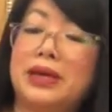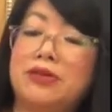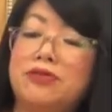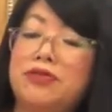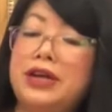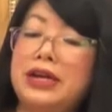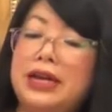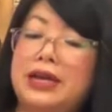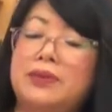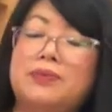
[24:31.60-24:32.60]

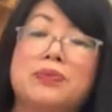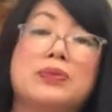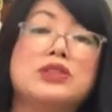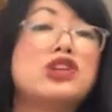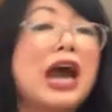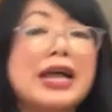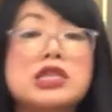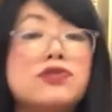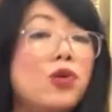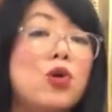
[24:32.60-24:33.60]
really
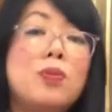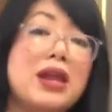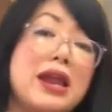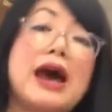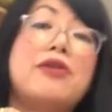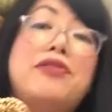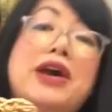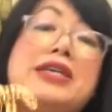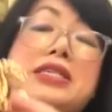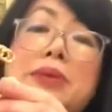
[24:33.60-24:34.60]
transform an
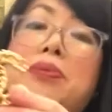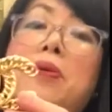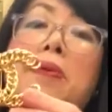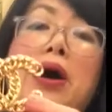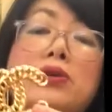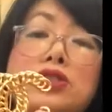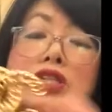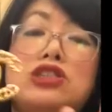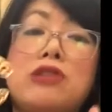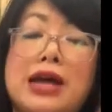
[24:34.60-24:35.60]
outfit. A simple brooch
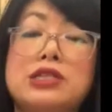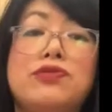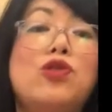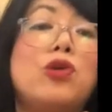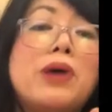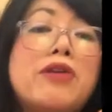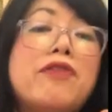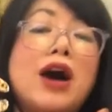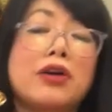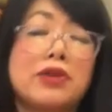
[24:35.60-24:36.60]
can transform a
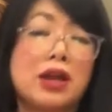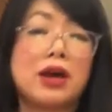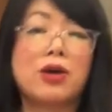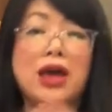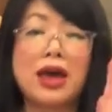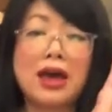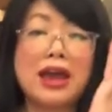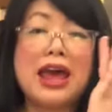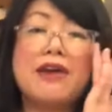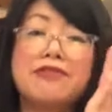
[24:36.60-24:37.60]
rather, you know,
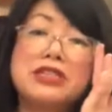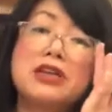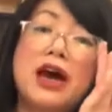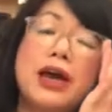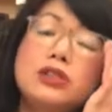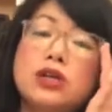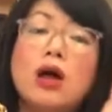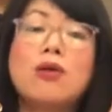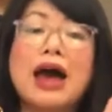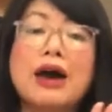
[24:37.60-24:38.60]
an everyday
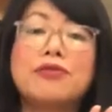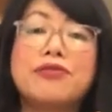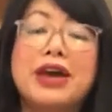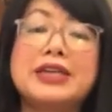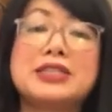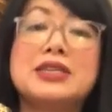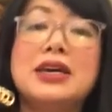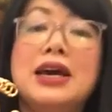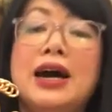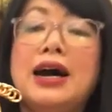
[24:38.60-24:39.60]
doll outfit.
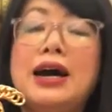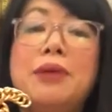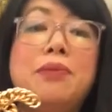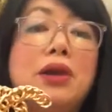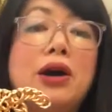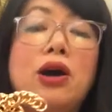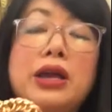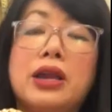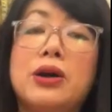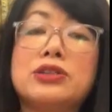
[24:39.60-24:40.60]
Um,
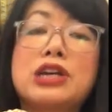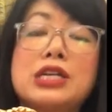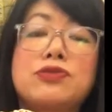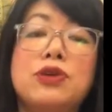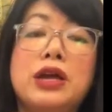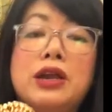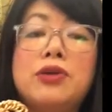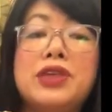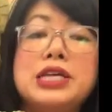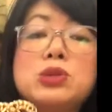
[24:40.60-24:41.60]
you know, trans, you know,
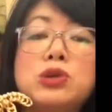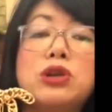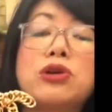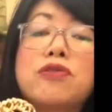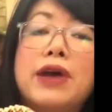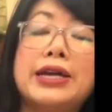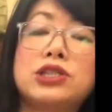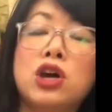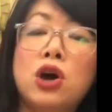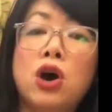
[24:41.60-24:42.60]
these would look
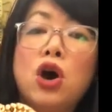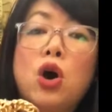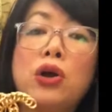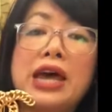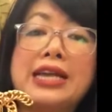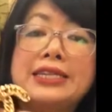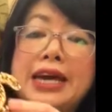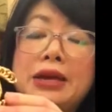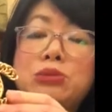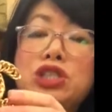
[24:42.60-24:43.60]
great on a
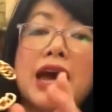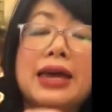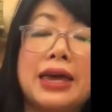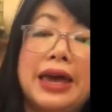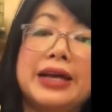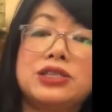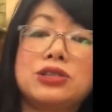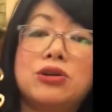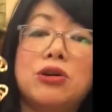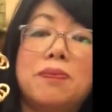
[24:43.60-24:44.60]
denim jacket
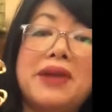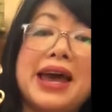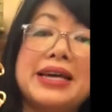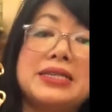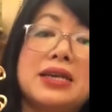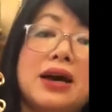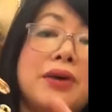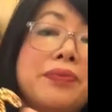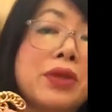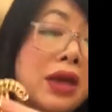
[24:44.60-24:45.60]
or
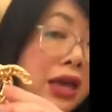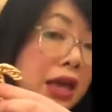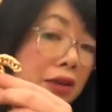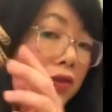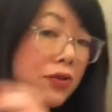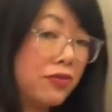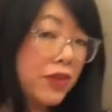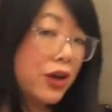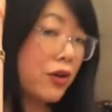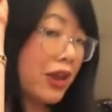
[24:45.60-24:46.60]
blazer, even
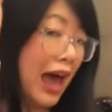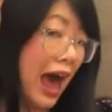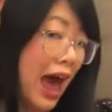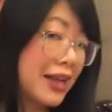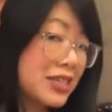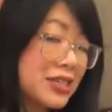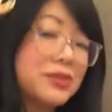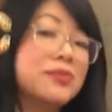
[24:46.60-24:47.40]
fun on a hat.